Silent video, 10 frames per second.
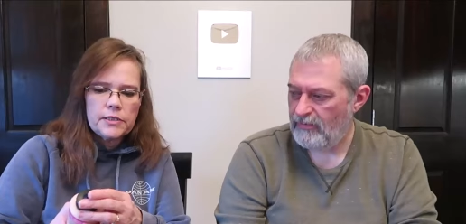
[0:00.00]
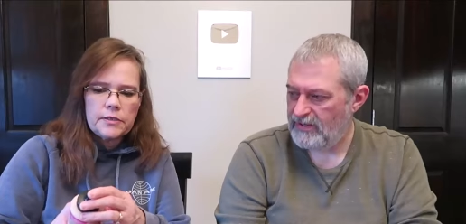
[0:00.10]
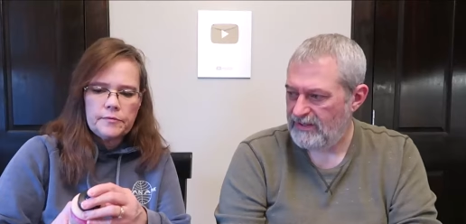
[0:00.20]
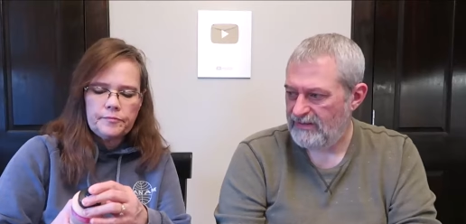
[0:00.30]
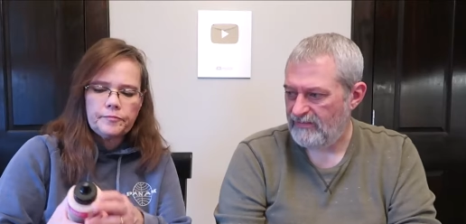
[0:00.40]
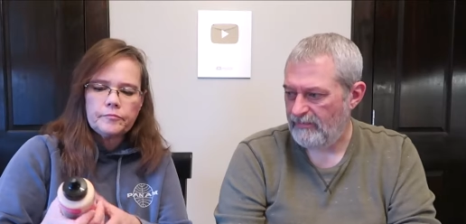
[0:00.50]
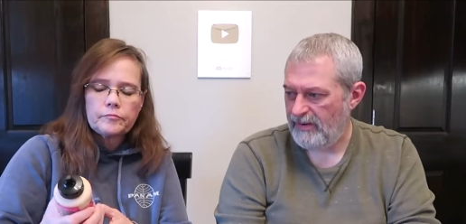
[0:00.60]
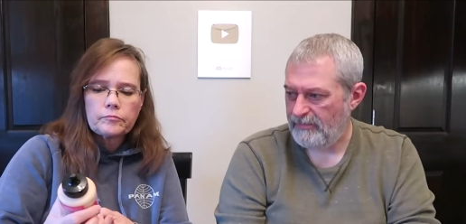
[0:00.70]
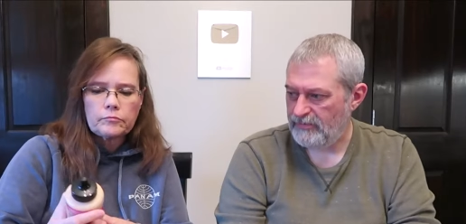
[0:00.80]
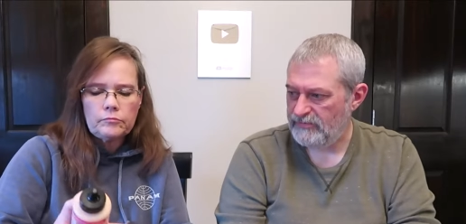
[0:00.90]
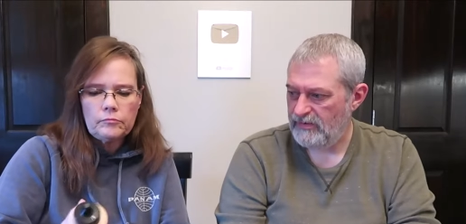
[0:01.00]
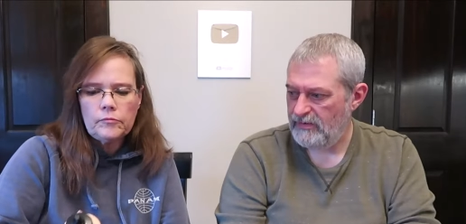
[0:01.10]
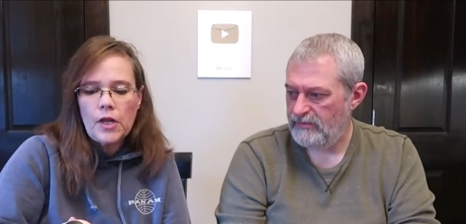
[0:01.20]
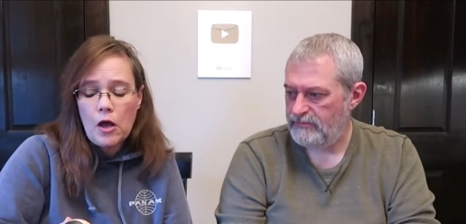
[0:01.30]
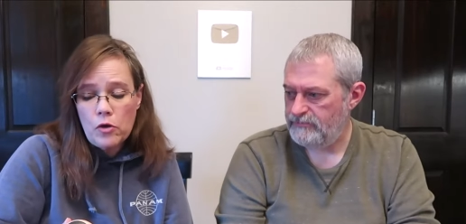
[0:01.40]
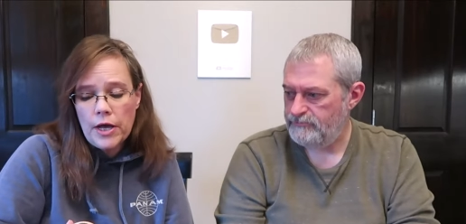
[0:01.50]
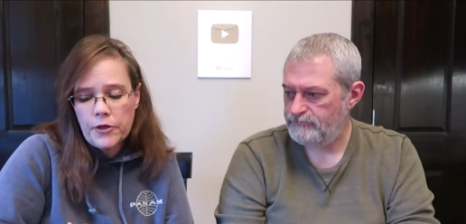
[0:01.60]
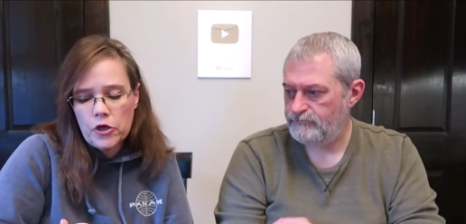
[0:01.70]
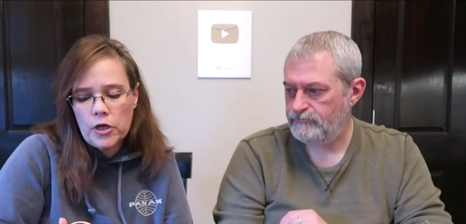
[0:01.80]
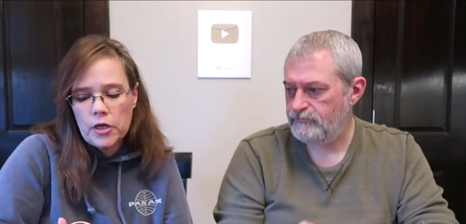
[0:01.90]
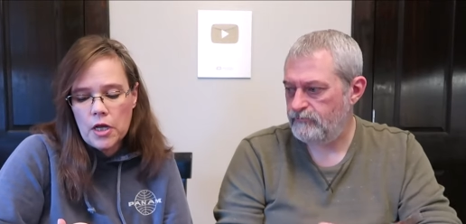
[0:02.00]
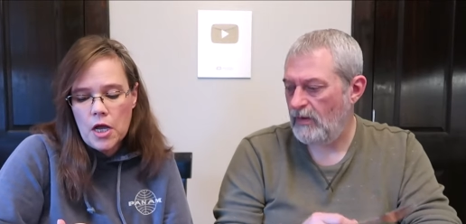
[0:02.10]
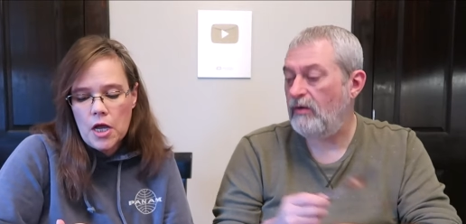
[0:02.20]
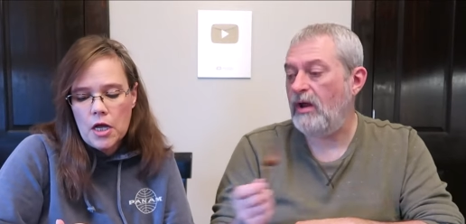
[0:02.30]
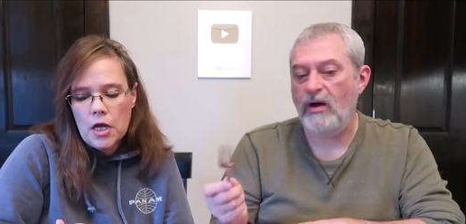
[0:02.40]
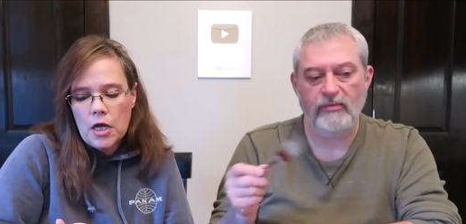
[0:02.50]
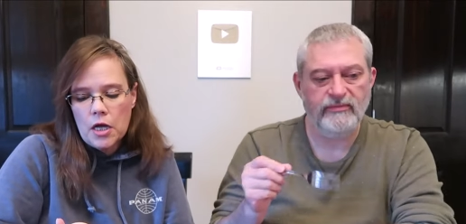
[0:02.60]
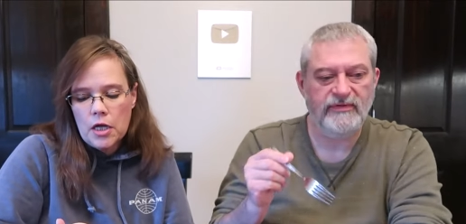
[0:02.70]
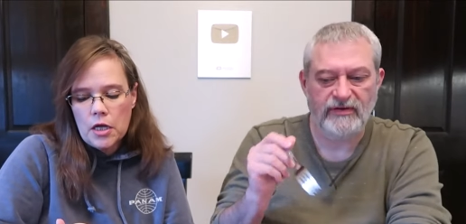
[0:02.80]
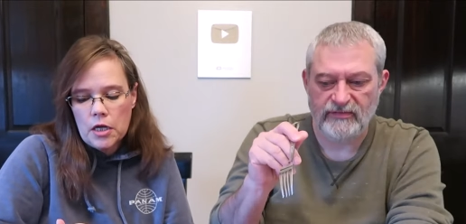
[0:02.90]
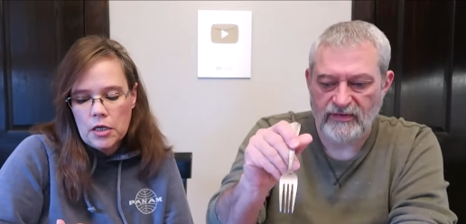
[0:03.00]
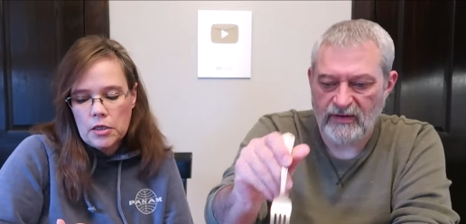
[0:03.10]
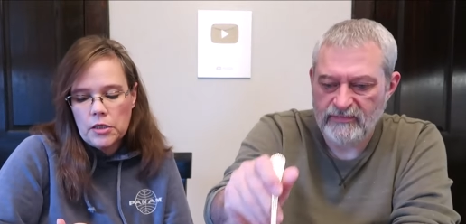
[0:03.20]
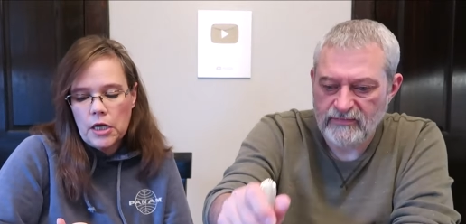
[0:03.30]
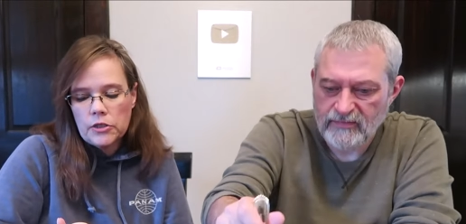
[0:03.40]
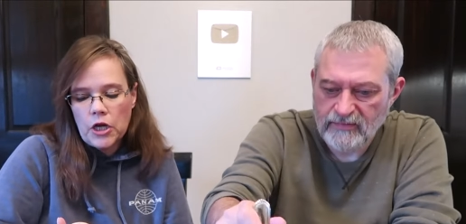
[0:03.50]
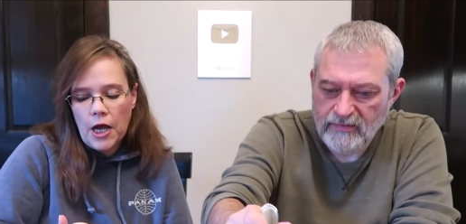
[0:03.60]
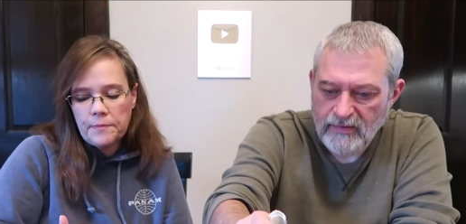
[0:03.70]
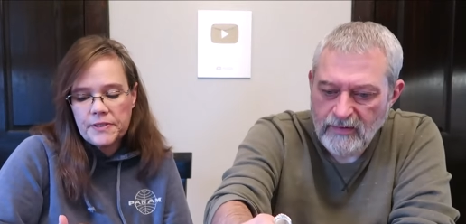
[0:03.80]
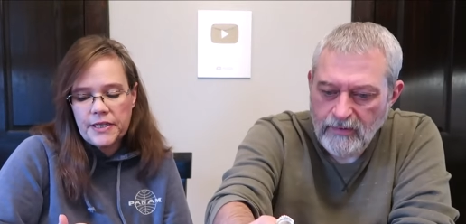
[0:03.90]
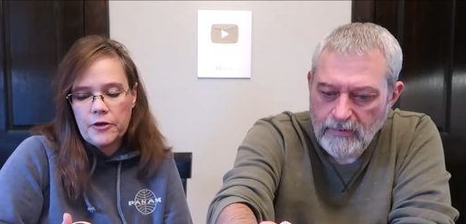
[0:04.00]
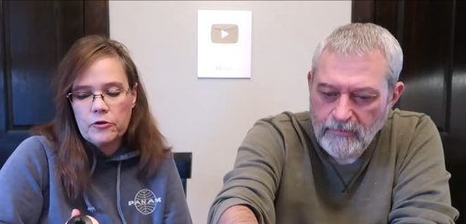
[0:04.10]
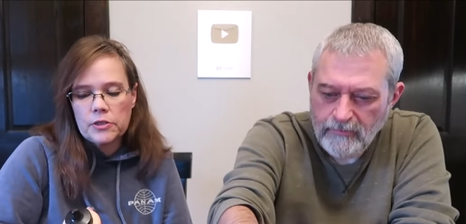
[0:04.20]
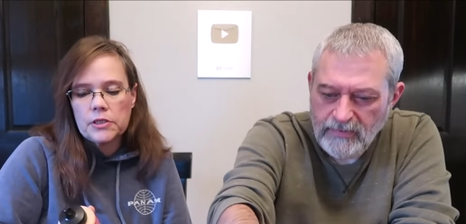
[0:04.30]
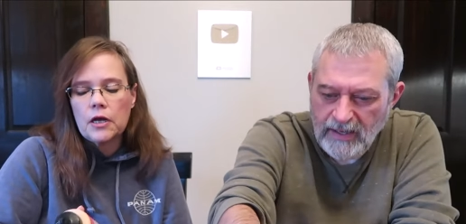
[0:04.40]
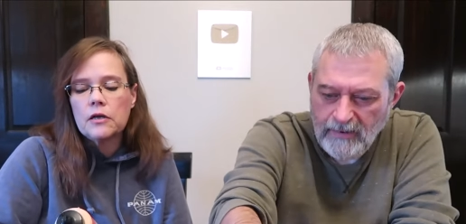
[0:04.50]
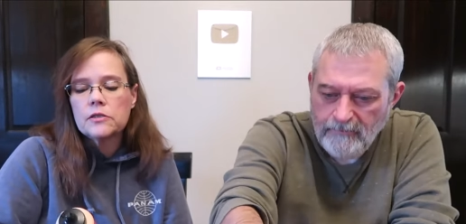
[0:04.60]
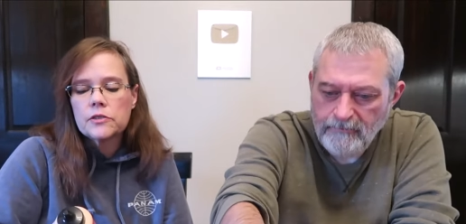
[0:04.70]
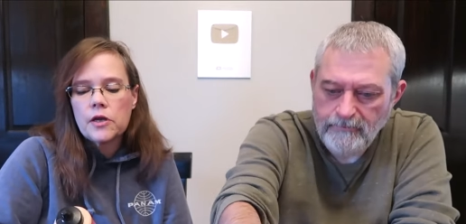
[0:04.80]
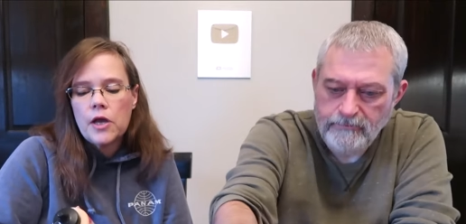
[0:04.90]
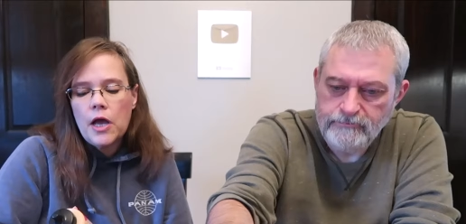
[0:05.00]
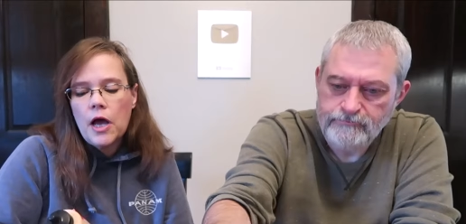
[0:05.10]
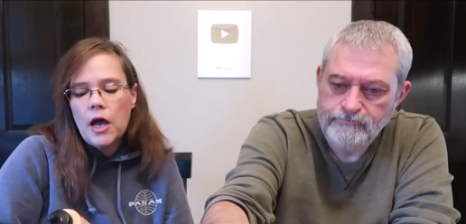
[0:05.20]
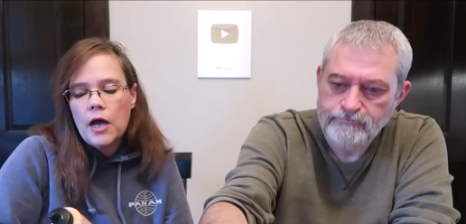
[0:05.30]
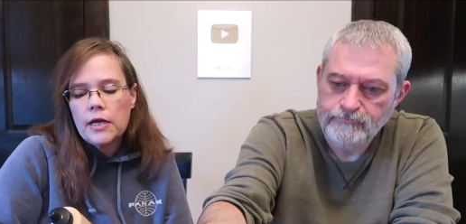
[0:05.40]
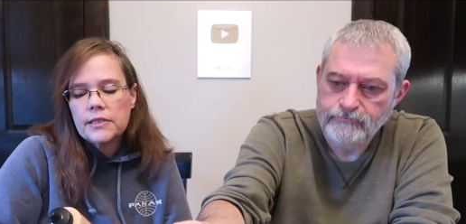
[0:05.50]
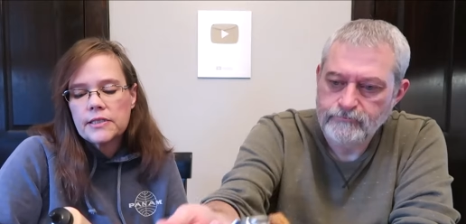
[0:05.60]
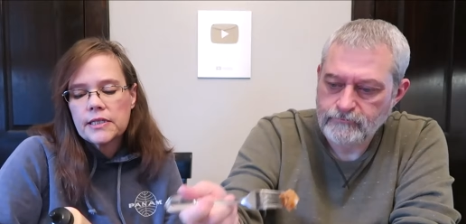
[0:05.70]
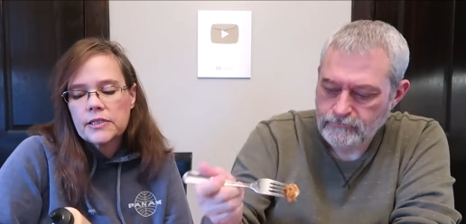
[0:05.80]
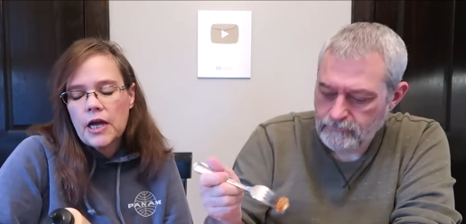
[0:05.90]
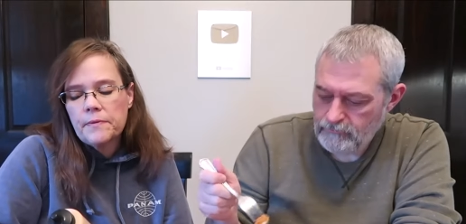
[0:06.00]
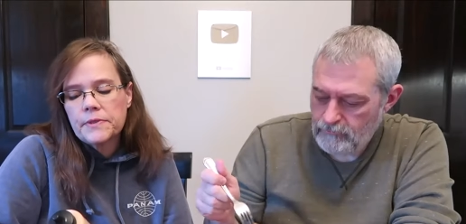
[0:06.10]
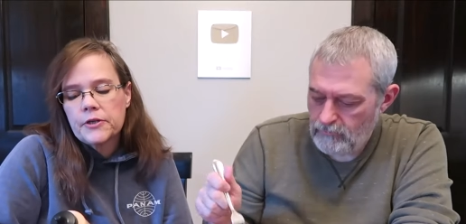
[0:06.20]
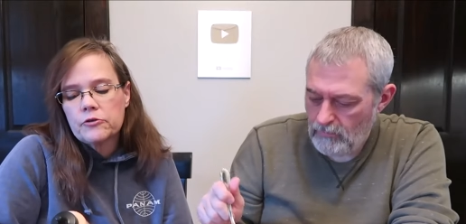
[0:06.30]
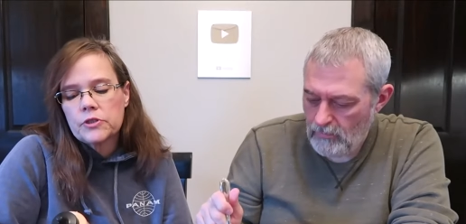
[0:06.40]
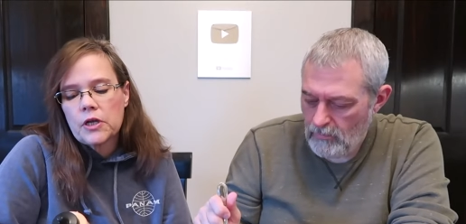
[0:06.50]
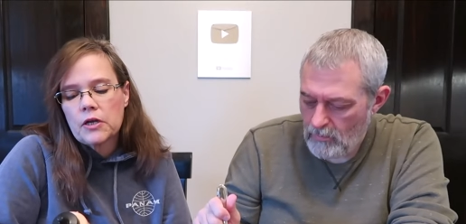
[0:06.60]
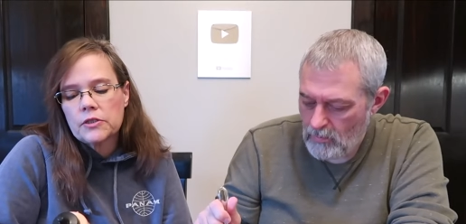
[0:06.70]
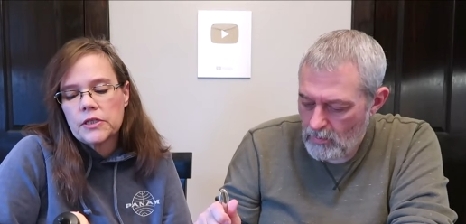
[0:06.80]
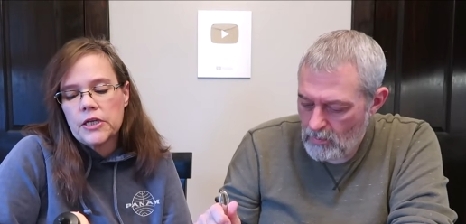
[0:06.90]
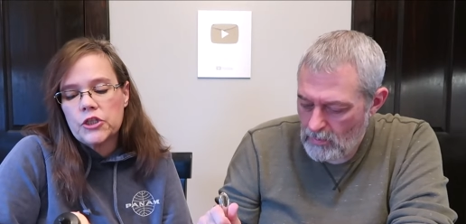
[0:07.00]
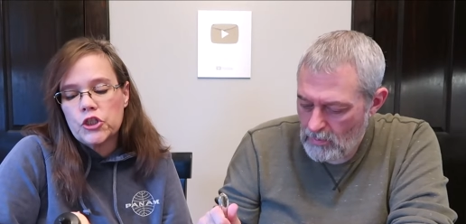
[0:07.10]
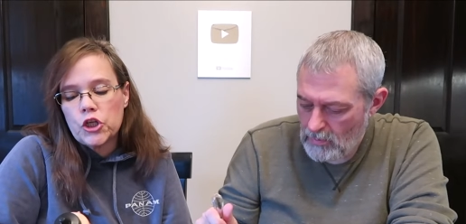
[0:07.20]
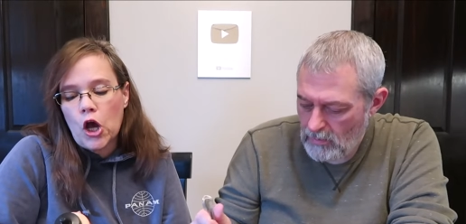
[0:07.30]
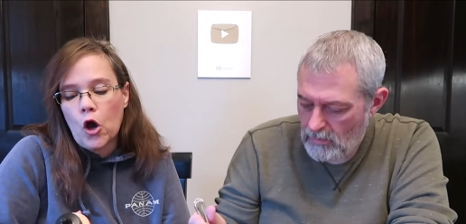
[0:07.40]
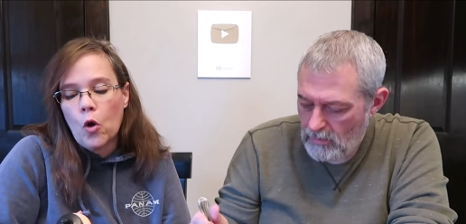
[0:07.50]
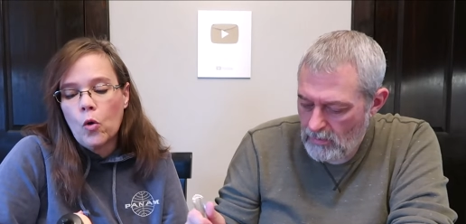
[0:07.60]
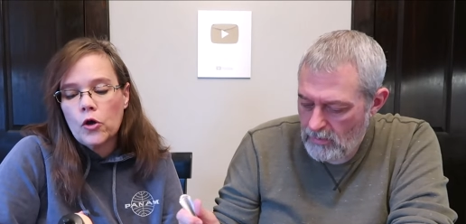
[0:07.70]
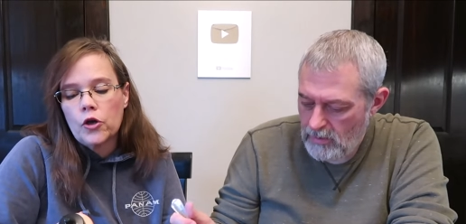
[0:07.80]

Speaker 1: we're
Speaker 2: getting into the peppers.
Speaker 1: Okay, good.
Speaker 2: No, no, secret sauce. No,
Speaker 1: top secret sauce. Yeah. Uh, it says top secret sauce is so